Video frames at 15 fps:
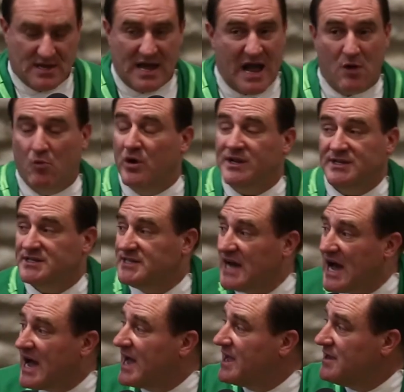I wouldn't
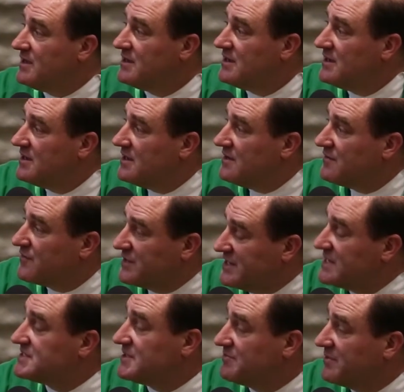die for
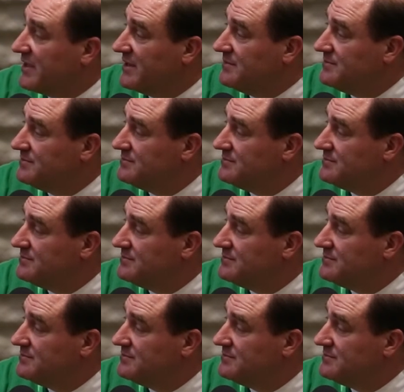discipline.